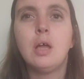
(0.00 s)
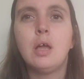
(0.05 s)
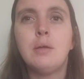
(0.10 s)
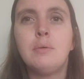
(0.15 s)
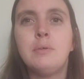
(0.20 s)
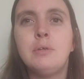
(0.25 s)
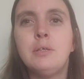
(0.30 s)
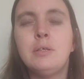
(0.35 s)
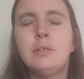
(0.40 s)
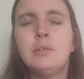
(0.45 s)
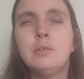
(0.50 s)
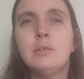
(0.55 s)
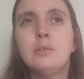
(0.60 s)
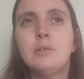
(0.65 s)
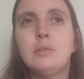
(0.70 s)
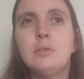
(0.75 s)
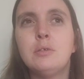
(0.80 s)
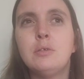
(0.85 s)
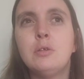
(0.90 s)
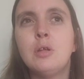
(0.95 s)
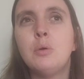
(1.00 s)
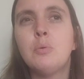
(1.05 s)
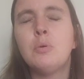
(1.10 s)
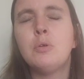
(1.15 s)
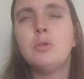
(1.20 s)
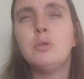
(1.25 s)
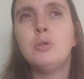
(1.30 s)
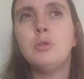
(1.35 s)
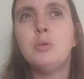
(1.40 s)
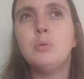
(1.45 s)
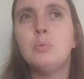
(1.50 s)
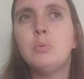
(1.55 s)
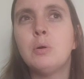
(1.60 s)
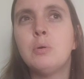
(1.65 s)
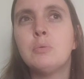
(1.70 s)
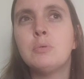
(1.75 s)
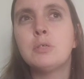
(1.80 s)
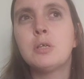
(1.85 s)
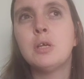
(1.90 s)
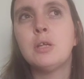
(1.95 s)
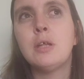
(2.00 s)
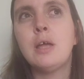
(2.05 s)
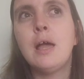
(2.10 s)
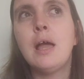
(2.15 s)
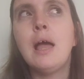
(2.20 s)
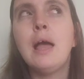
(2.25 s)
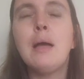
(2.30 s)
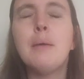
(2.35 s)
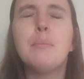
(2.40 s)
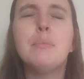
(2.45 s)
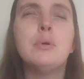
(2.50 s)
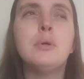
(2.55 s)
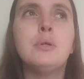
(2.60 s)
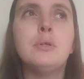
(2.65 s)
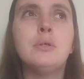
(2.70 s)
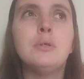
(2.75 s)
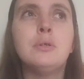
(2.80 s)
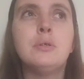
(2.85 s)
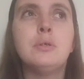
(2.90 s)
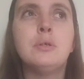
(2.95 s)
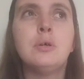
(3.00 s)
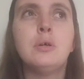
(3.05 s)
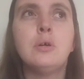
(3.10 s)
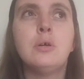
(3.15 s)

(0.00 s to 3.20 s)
I mean, no one knew what was going to happen,